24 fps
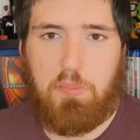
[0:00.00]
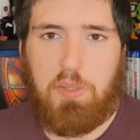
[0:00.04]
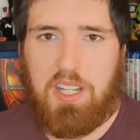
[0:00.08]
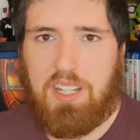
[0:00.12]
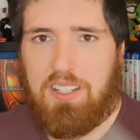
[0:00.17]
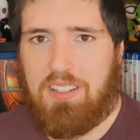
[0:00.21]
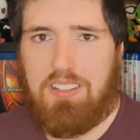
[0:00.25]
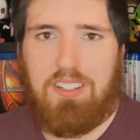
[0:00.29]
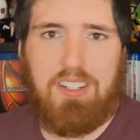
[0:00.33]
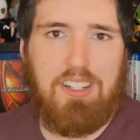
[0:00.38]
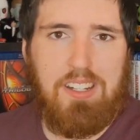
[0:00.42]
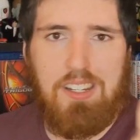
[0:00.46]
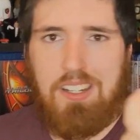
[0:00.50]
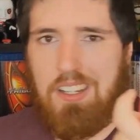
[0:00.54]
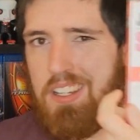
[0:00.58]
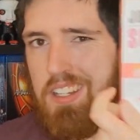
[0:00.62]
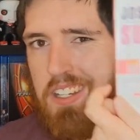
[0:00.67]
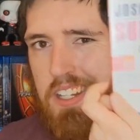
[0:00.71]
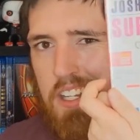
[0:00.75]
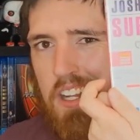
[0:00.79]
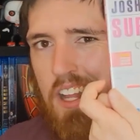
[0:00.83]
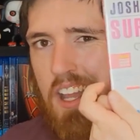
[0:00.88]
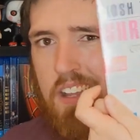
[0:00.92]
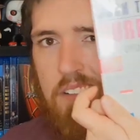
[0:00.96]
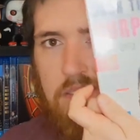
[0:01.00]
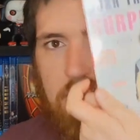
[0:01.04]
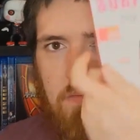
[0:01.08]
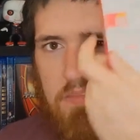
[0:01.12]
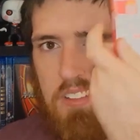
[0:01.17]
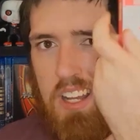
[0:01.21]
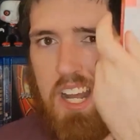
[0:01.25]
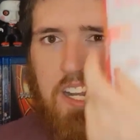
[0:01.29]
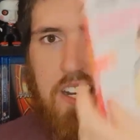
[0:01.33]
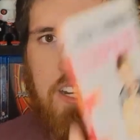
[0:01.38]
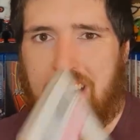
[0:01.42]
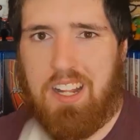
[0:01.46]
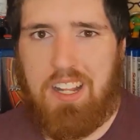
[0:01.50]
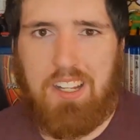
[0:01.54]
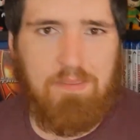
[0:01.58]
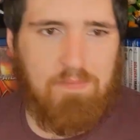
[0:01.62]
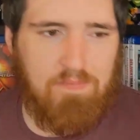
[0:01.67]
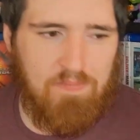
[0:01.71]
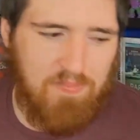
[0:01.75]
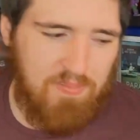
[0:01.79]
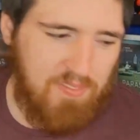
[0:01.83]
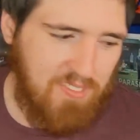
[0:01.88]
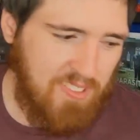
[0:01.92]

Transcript: but, you know, I don't know.